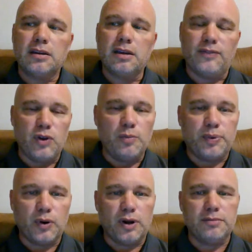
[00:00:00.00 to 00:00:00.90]
If you
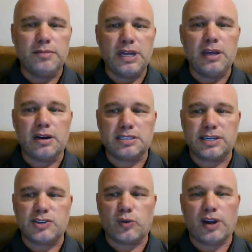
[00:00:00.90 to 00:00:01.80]
put me in a
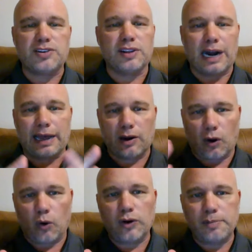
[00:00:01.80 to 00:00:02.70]
situation that I could
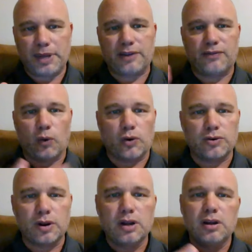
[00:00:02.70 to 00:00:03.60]
only pick
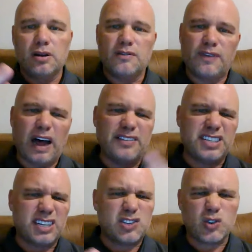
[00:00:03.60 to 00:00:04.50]
four, five,
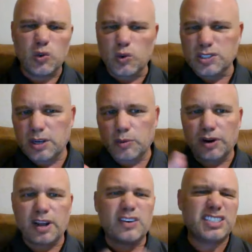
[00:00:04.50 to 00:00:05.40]
six schools somewhere
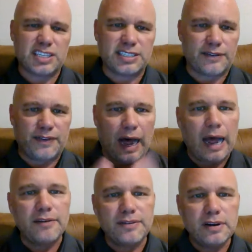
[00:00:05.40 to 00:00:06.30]
in there, let's just say
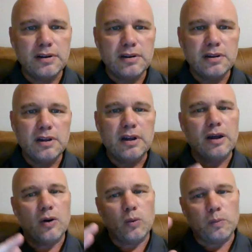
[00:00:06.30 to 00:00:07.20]
five.
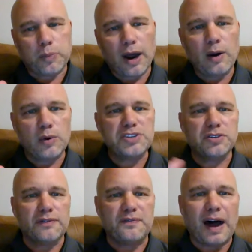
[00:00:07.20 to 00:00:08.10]
Brian, which are
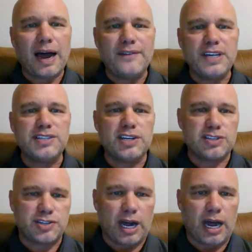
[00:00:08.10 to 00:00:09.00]
the five
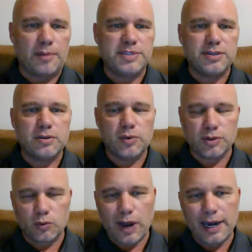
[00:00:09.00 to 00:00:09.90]
easiest jobs with
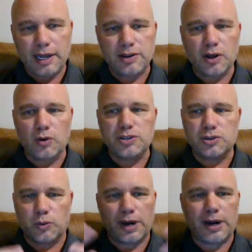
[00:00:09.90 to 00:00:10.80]
the right head coach
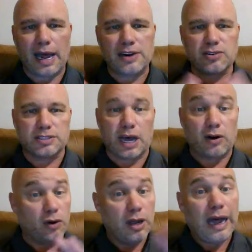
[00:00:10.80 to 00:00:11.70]
to win a national
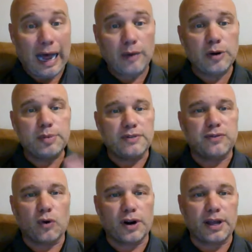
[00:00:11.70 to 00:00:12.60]
title? I would put
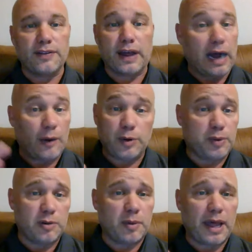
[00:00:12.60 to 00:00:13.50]
Florida in that. I would
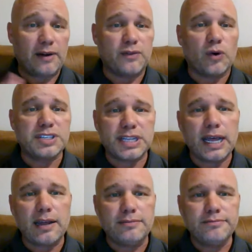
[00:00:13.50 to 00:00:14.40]
put them ahead of Florida State.